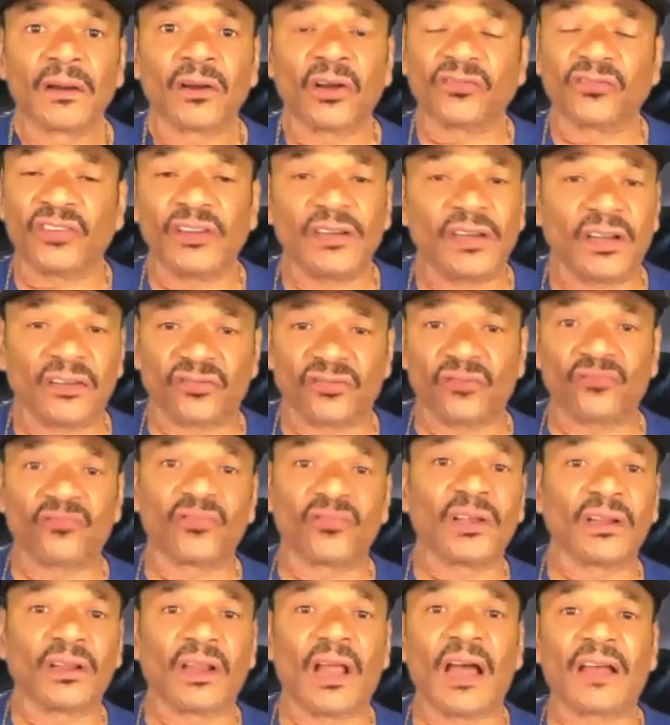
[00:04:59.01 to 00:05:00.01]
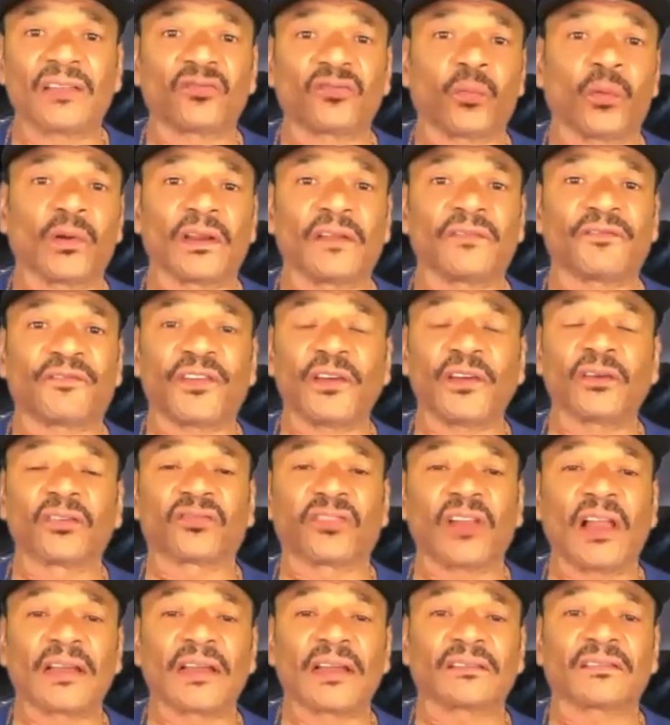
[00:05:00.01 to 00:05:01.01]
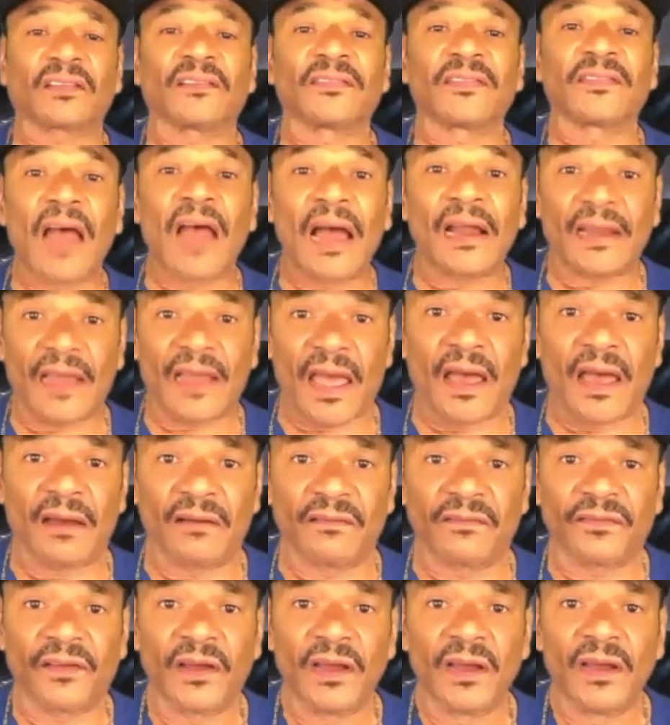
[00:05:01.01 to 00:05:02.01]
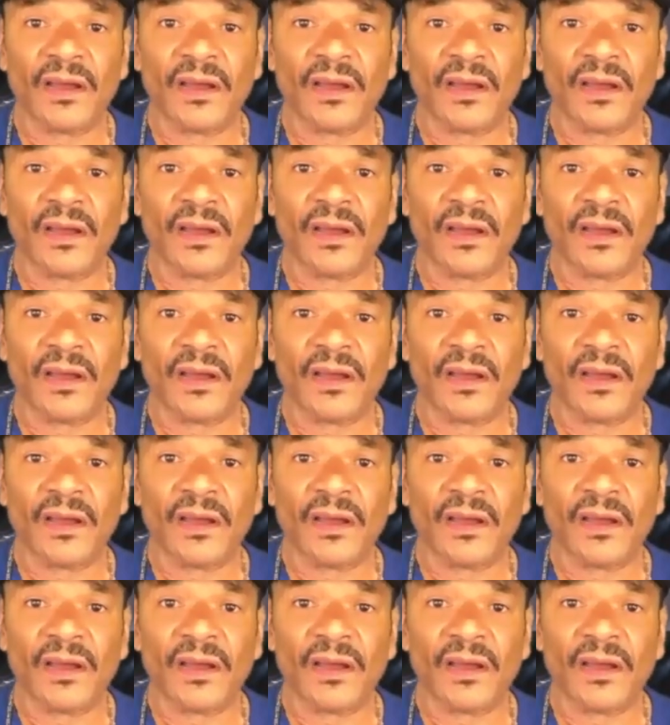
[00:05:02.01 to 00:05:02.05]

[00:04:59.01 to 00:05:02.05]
because he doesn't realize what it feels like to not have.